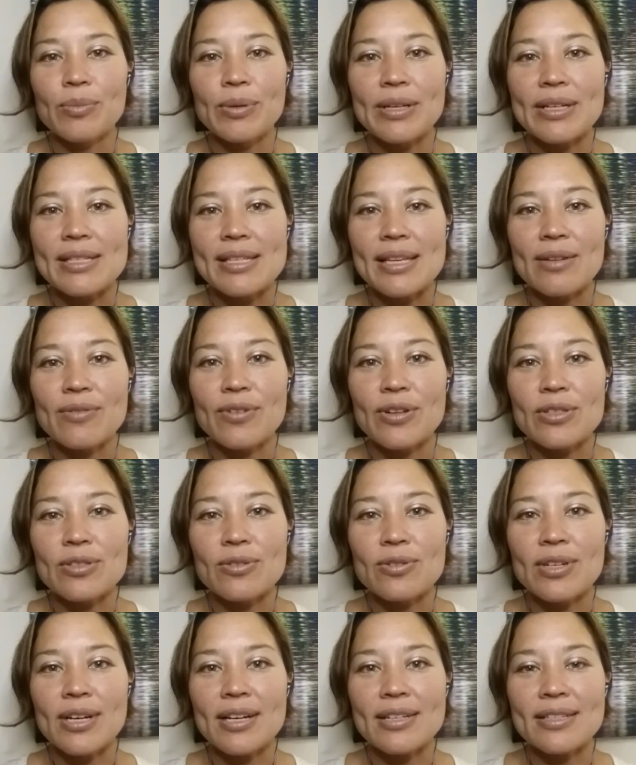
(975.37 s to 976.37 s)
because I'd felt
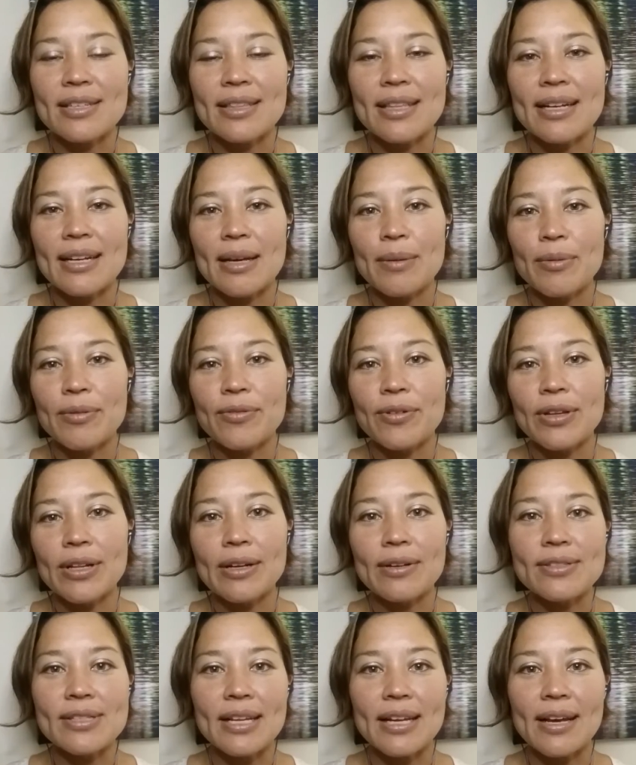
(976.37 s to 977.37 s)
so toxic that night before that
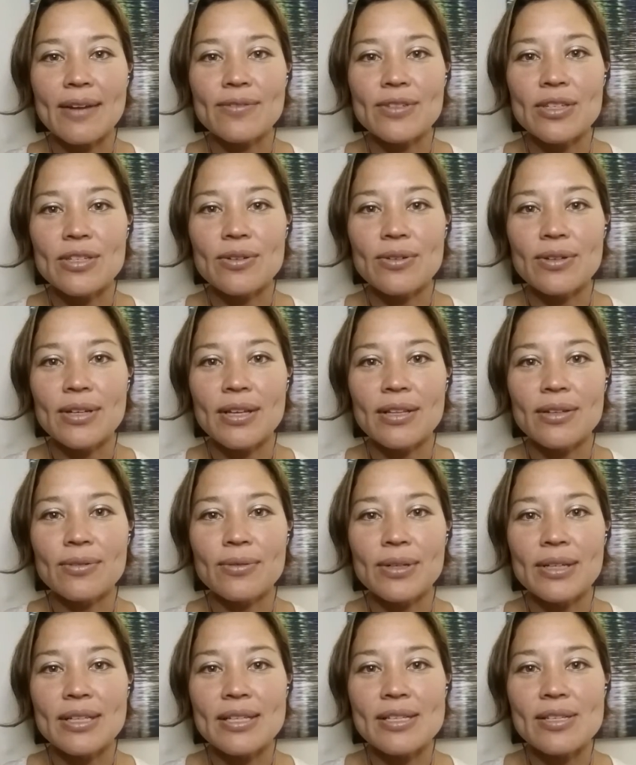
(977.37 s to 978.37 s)
I was going to have to do another
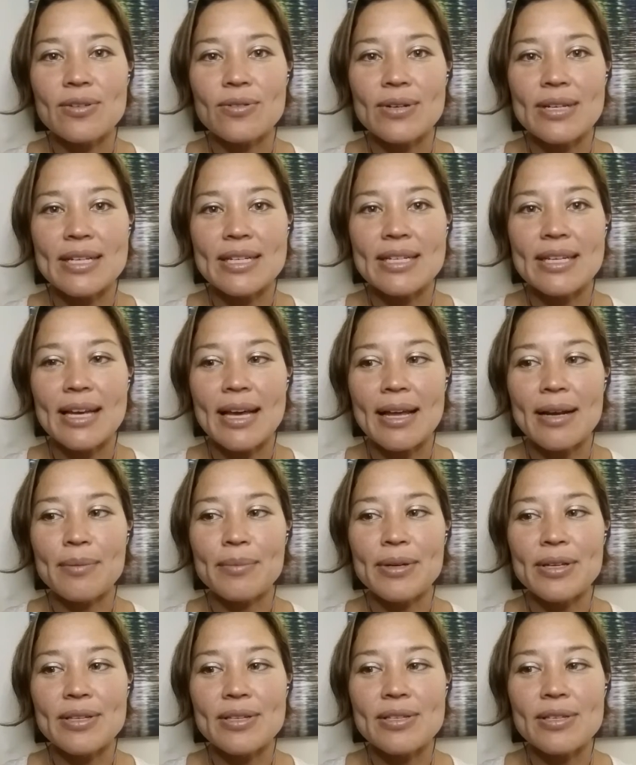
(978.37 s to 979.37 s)
one of these green tea
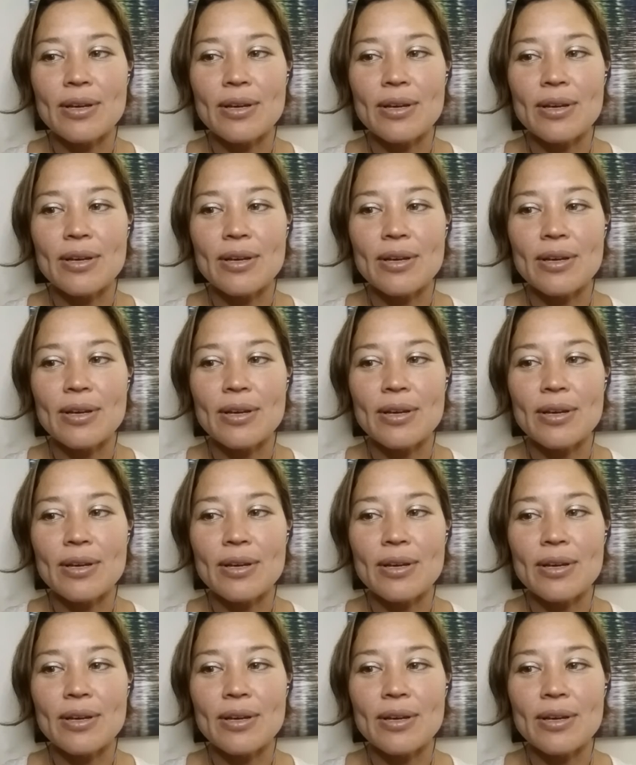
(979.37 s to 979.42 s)
enemas.